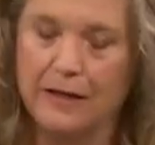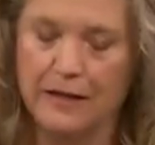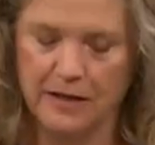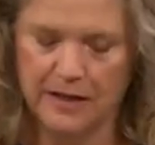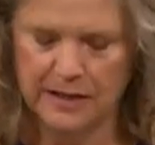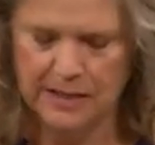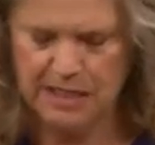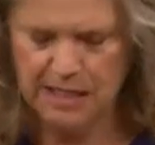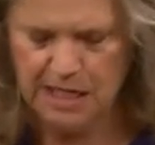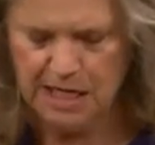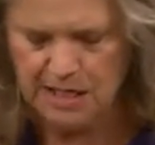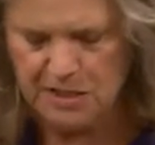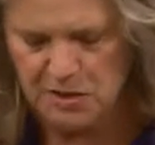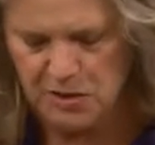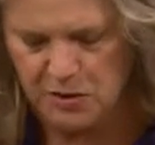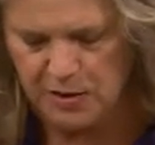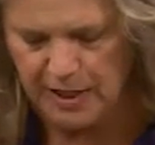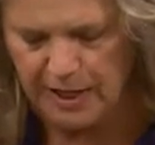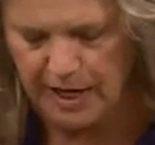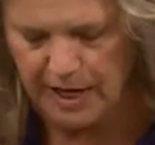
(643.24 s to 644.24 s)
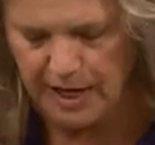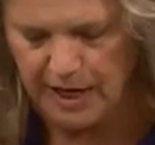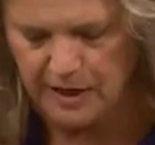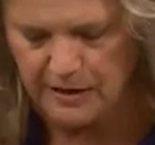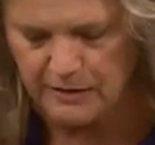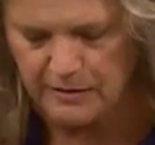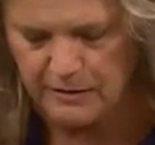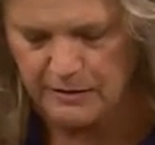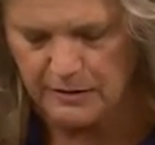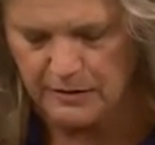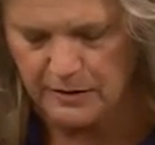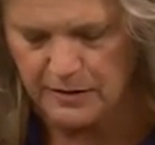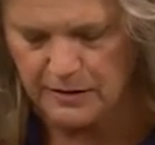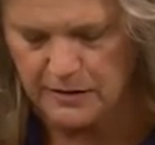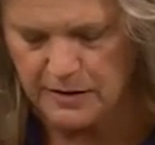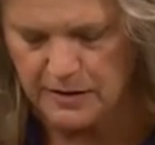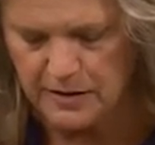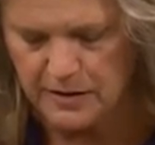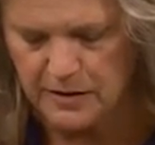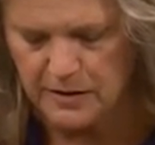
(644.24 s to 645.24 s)
it's easier to handle
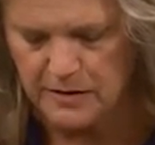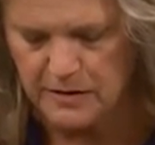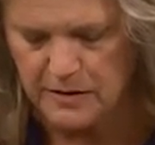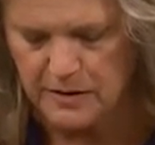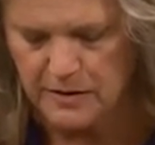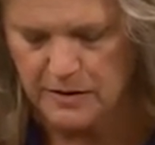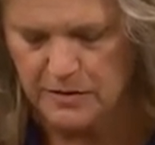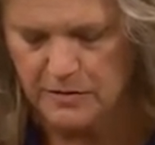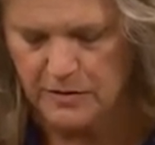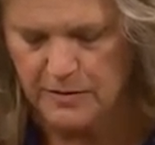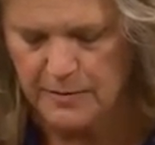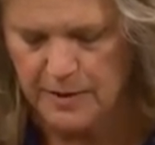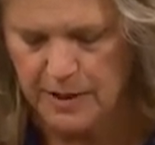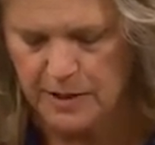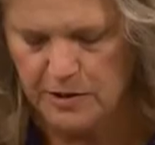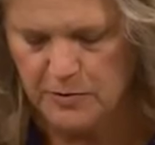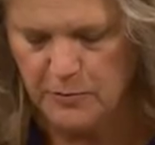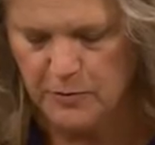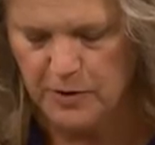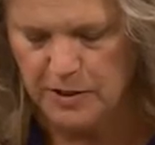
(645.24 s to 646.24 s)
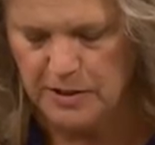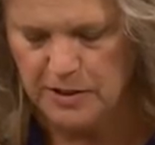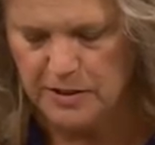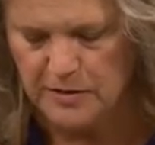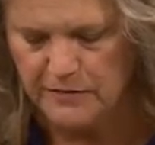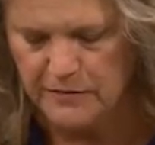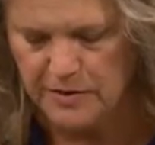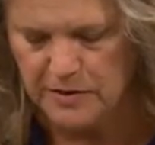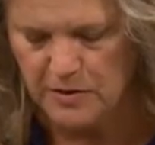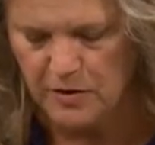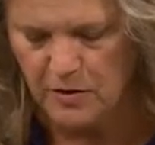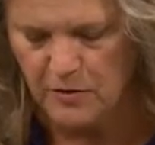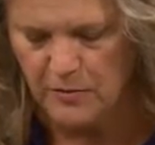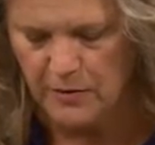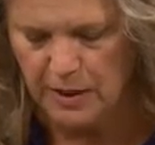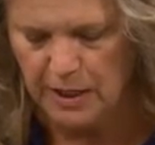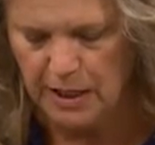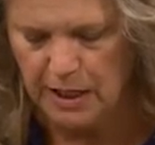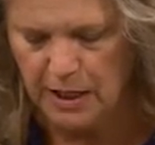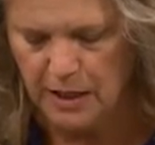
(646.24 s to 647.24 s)
to, to do the match points if it's
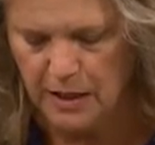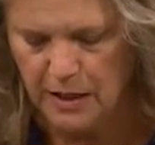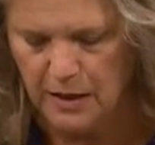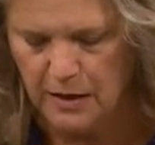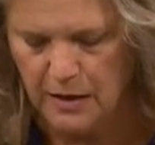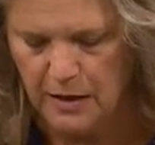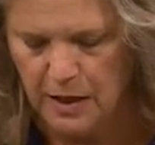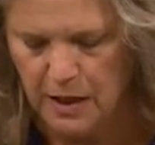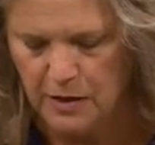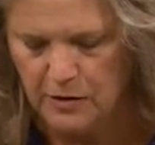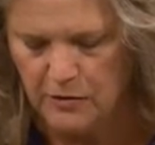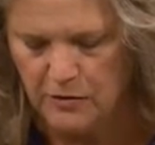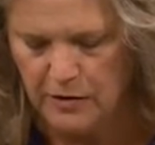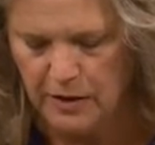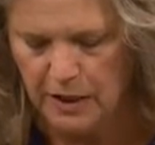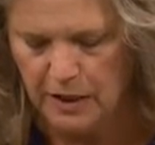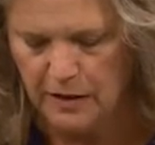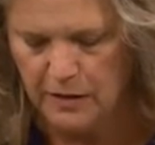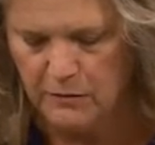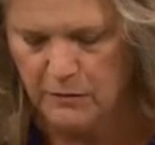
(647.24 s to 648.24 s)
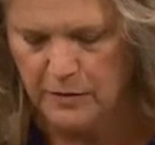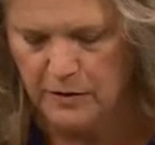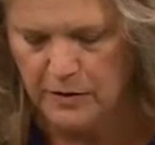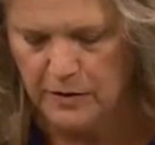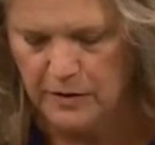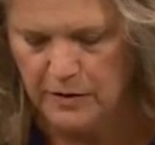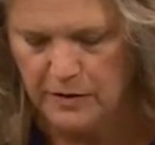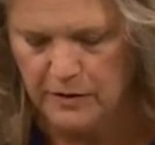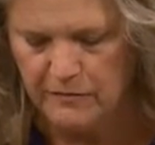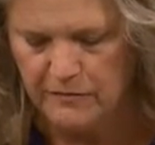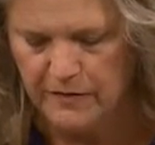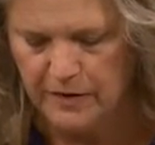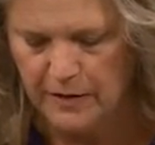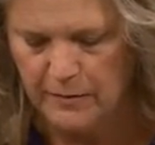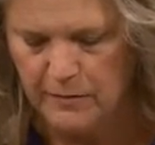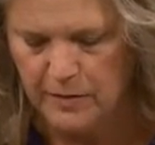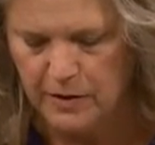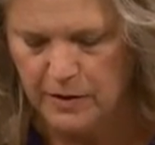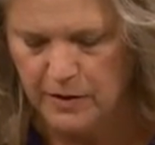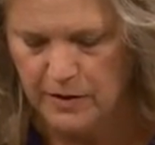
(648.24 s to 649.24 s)
already underneath where the
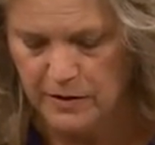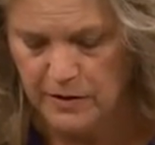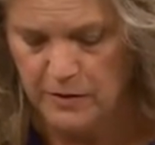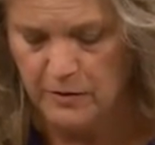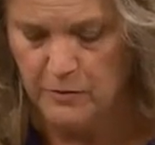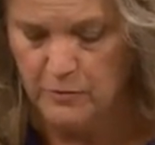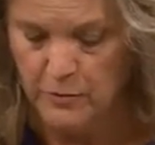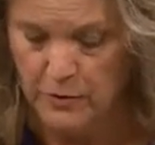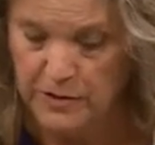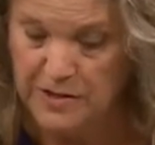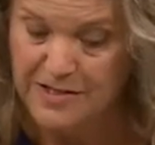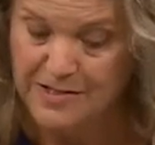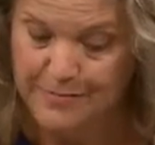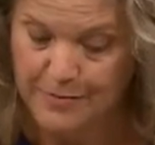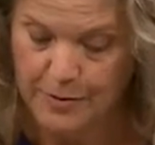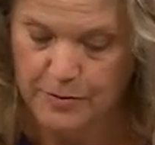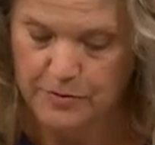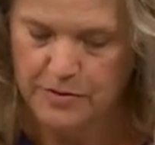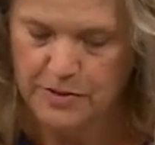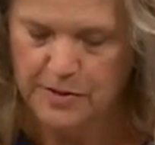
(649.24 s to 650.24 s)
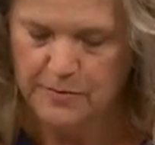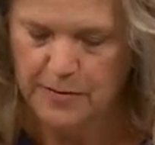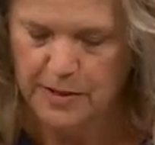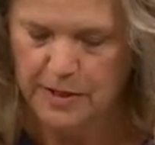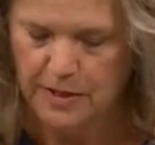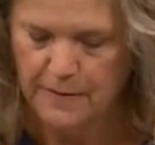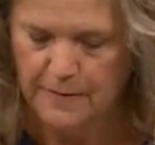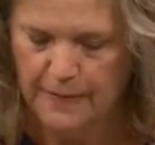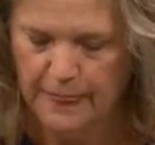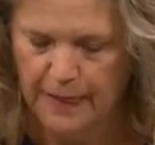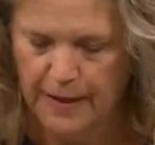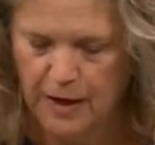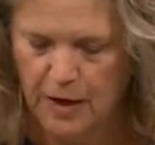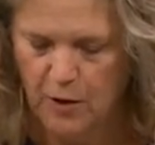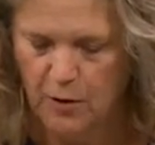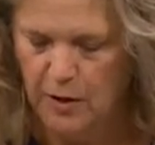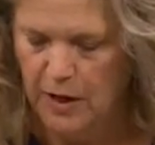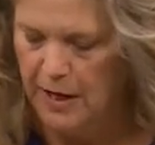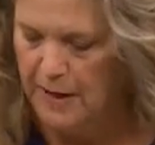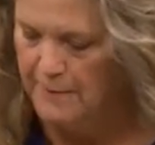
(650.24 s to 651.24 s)
fabric, you know, where it's supposed to be.
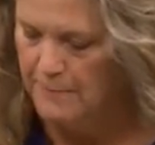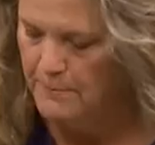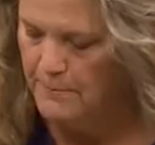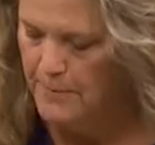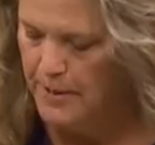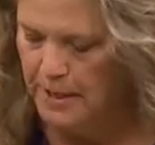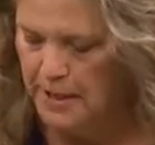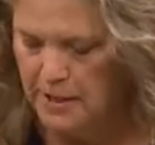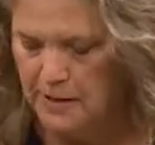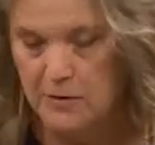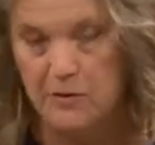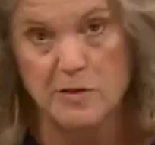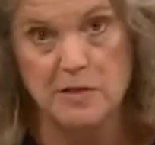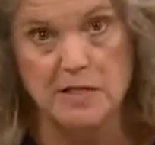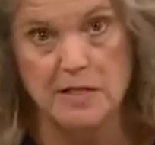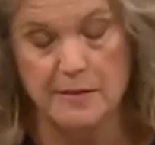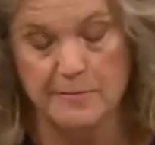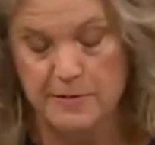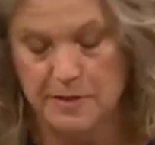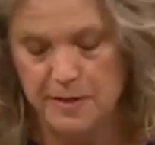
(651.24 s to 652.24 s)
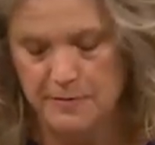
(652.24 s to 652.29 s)
Okay, butting those seams